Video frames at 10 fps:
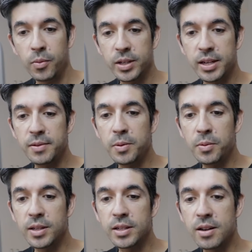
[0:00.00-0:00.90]
which leaves me
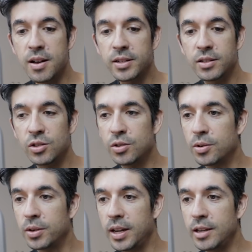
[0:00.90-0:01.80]
with this nice
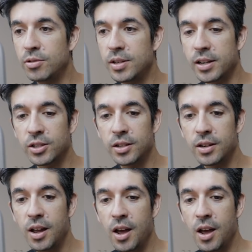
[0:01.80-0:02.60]
short introduction,